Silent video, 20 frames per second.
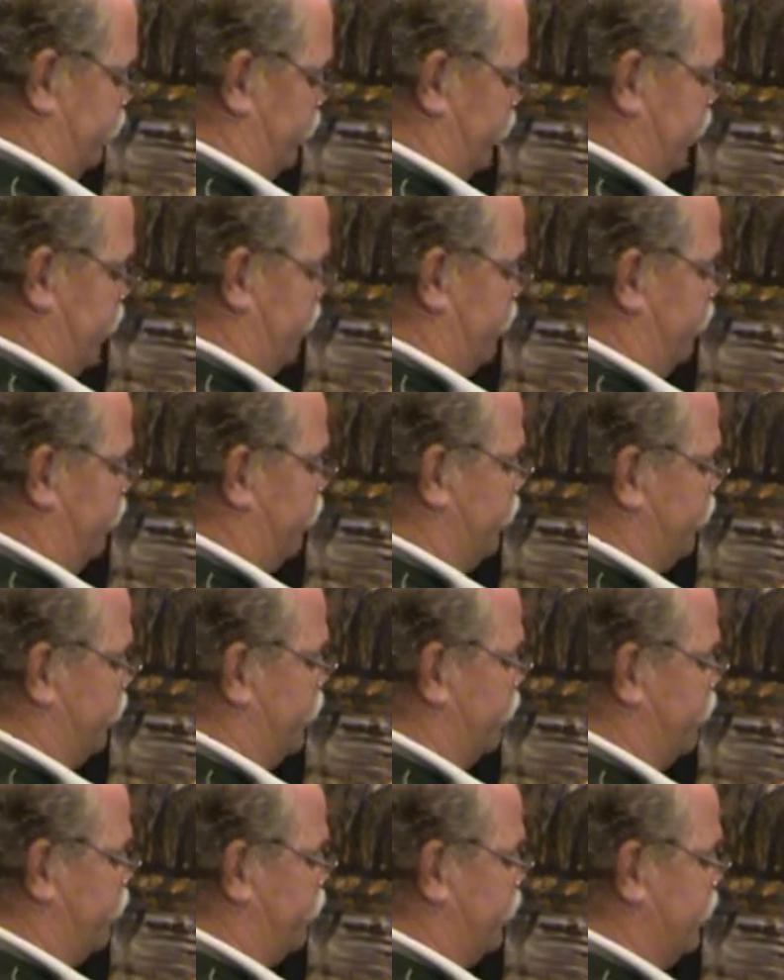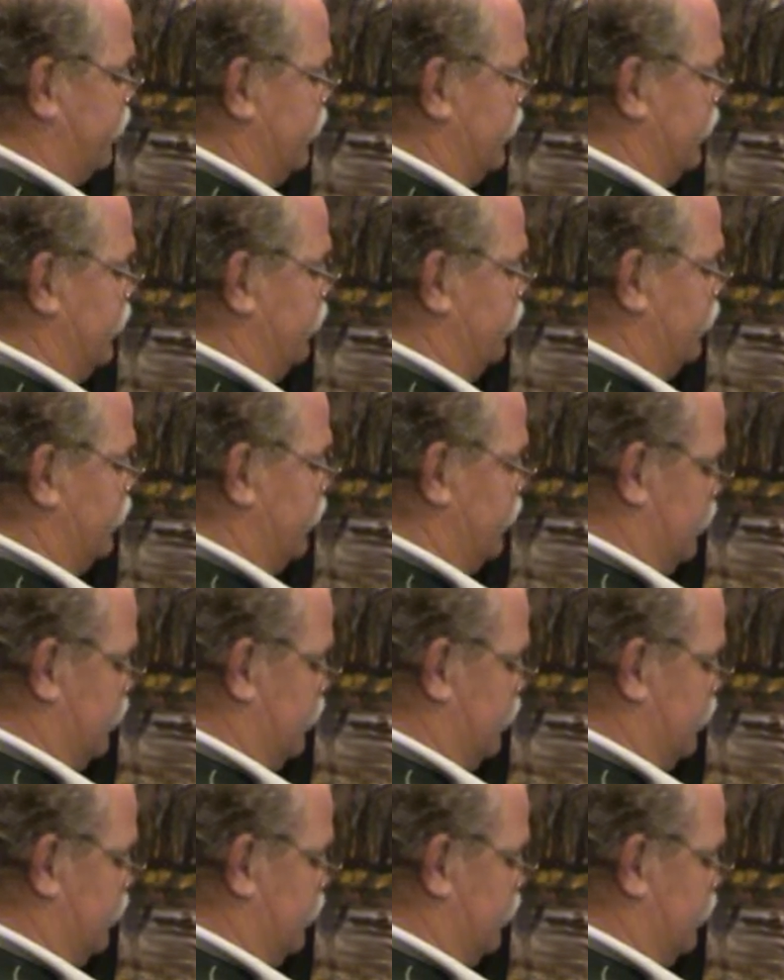We've got to have those dark trees.